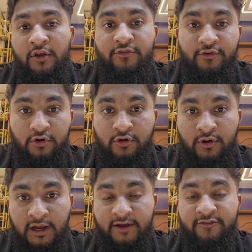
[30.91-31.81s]

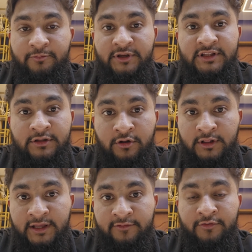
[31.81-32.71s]
So I've been in
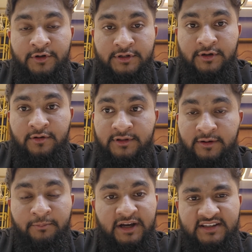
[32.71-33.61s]
online for
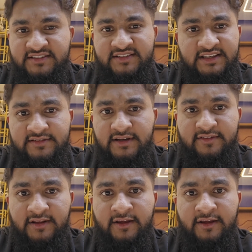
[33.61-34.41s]
the past 6 years,